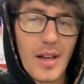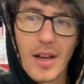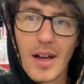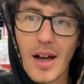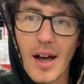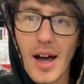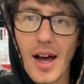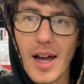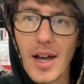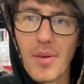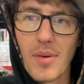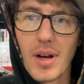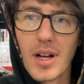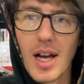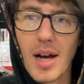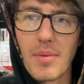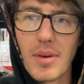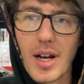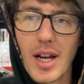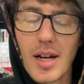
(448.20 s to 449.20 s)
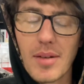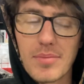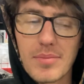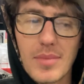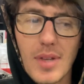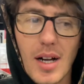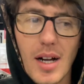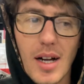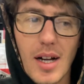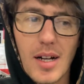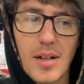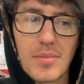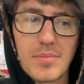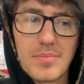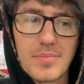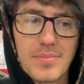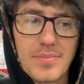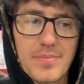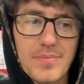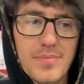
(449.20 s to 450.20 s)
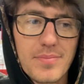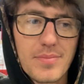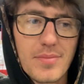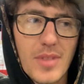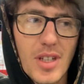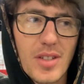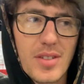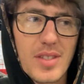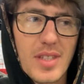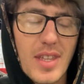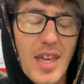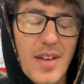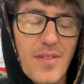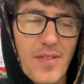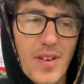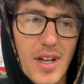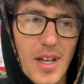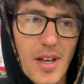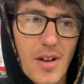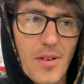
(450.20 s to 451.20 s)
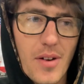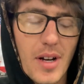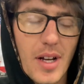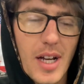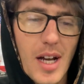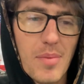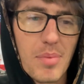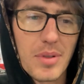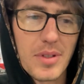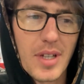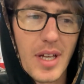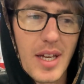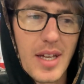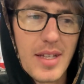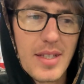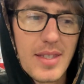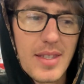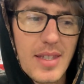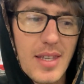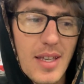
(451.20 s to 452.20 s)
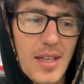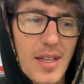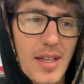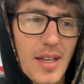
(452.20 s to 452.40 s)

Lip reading: Iowa coming up. You'll see that video in a couple days,